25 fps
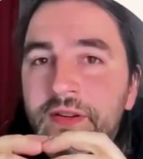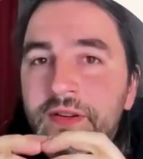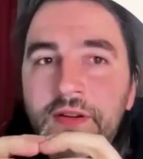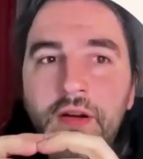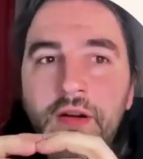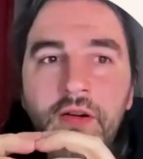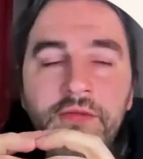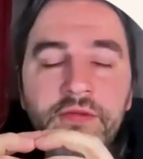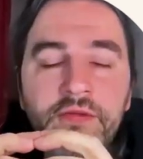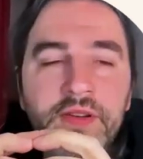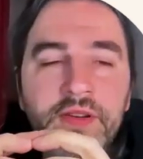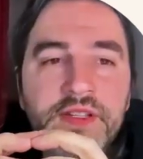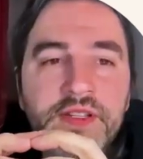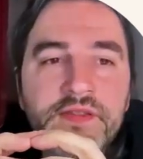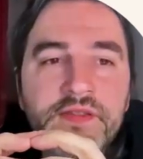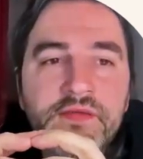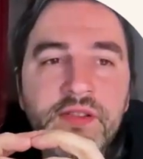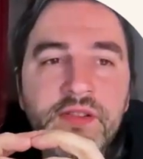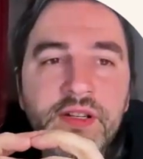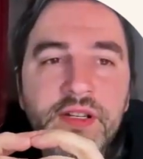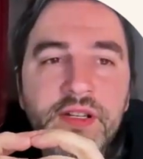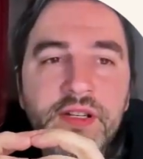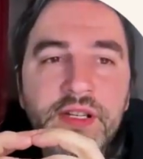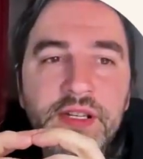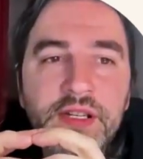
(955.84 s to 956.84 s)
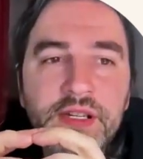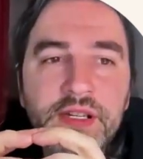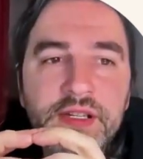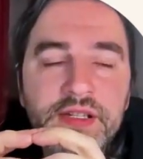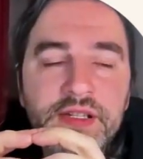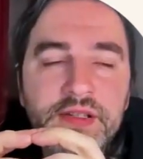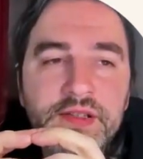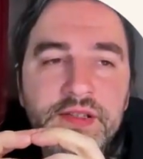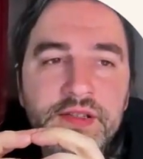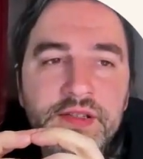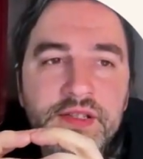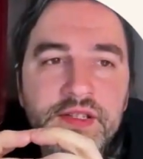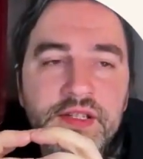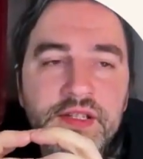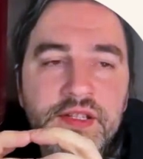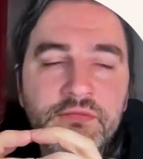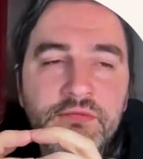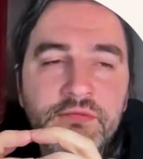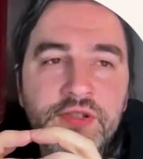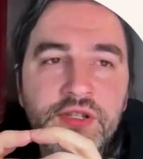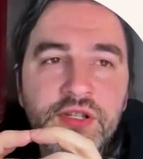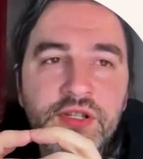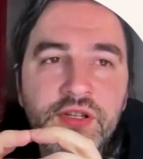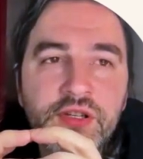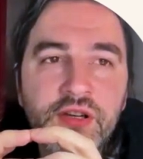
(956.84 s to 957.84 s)
often it's very easy to see
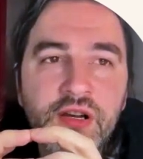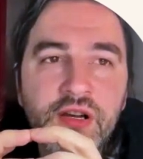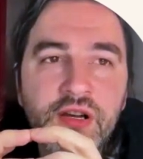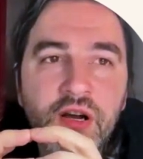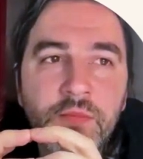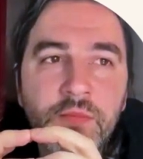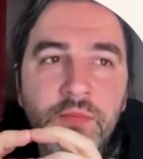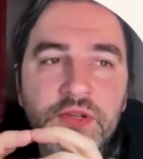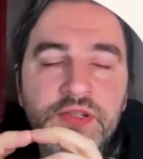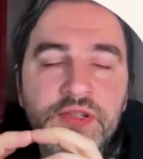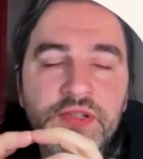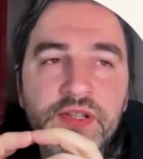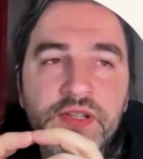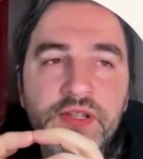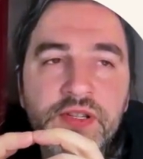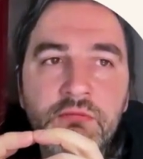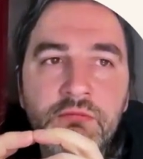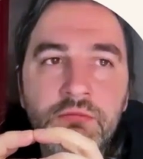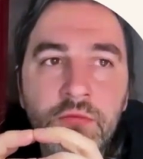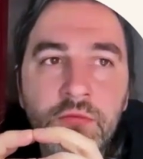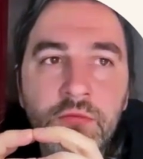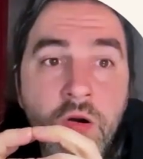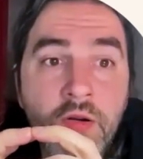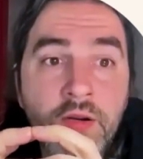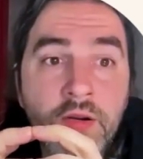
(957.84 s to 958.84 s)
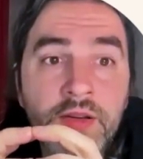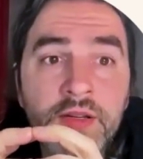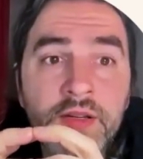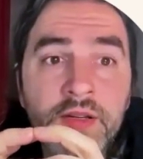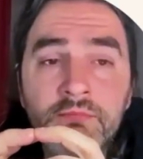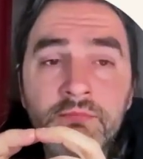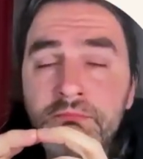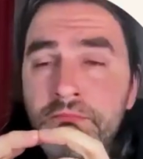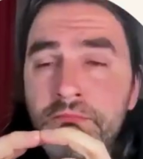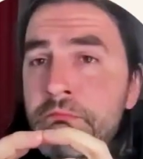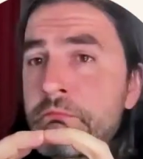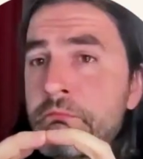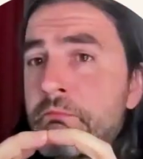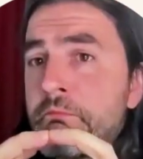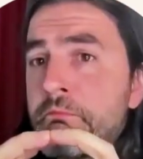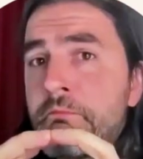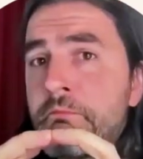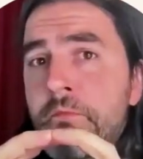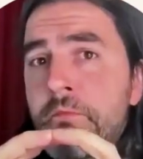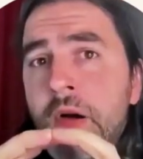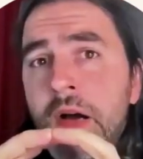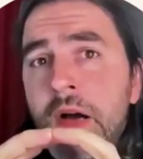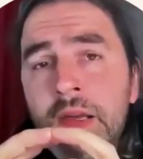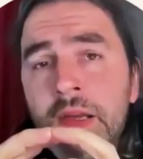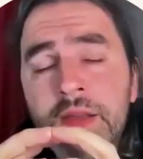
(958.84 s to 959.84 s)
which options are wrong
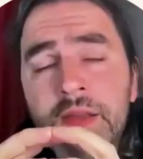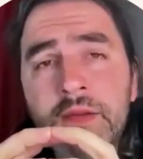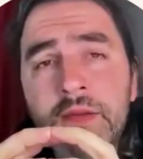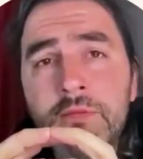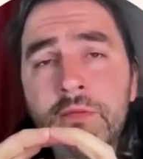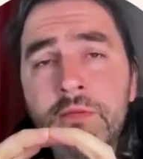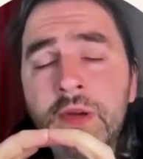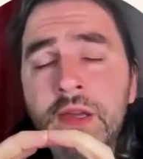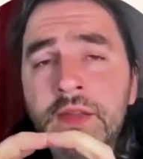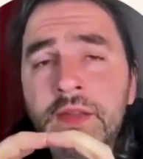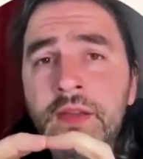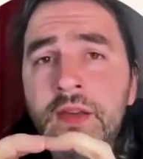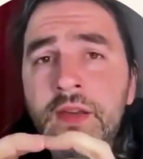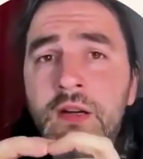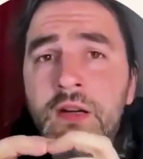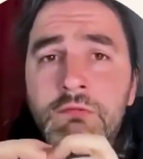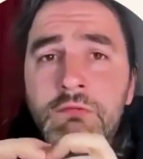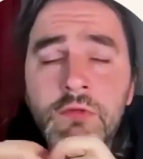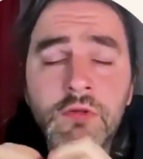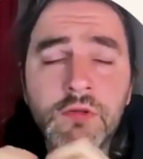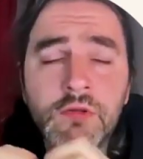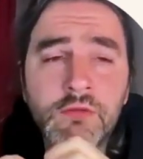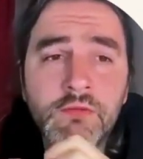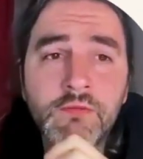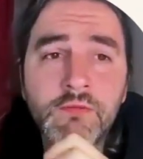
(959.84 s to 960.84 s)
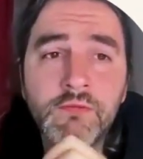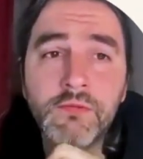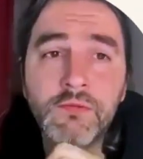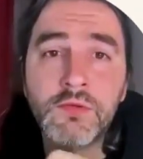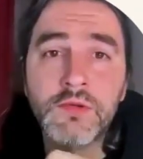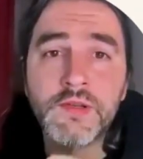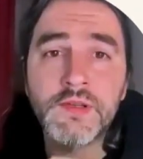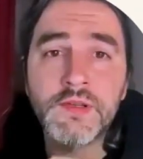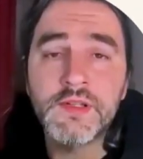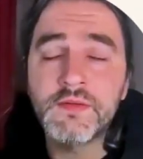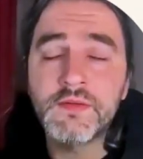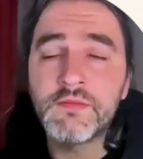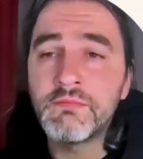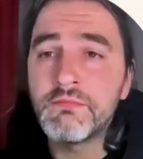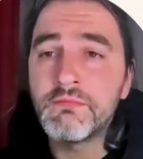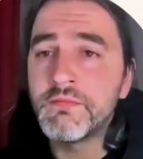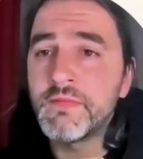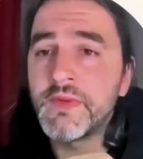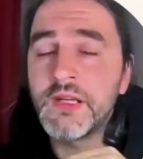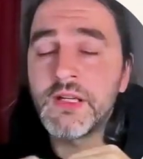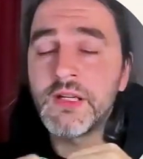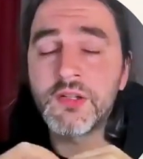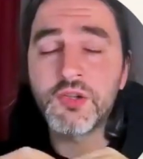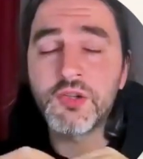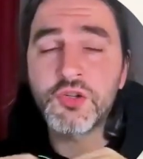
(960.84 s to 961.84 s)
by the way they are worded.
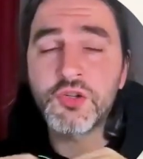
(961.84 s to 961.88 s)
They're